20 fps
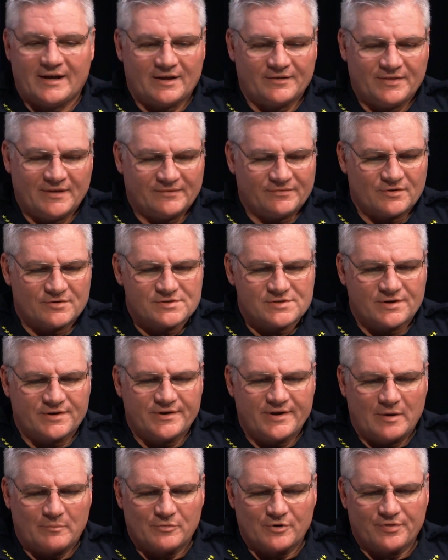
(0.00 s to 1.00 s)
I think there's a
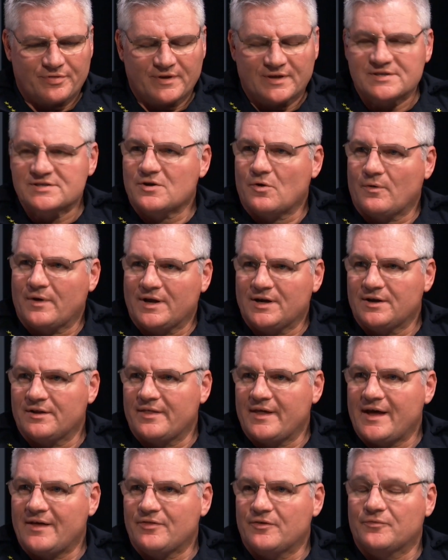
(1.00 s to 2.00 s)
number of things going into
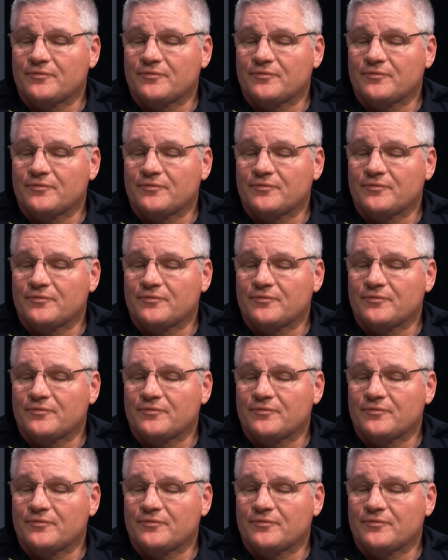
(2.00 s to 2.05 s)
that.